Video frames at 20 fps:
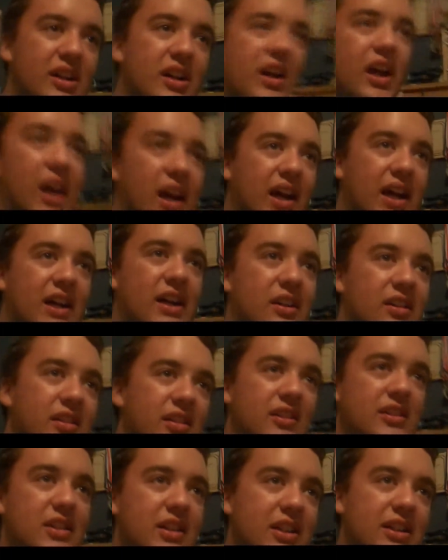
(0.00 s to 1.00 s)

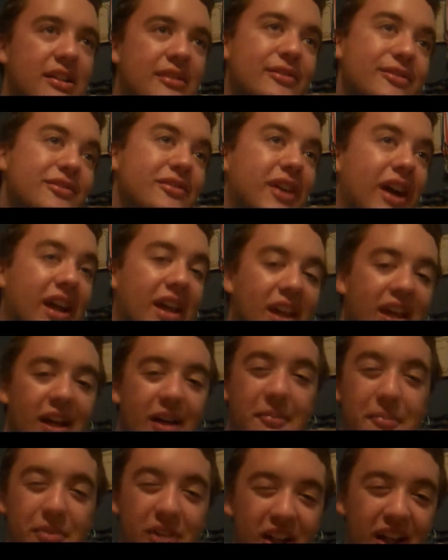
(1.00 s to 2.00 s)
And if I
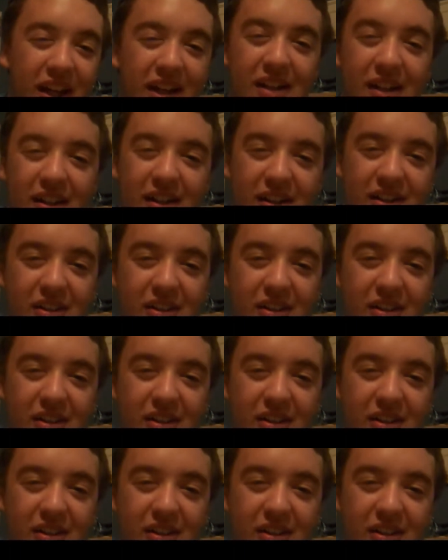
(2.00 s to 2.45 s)
can't play it,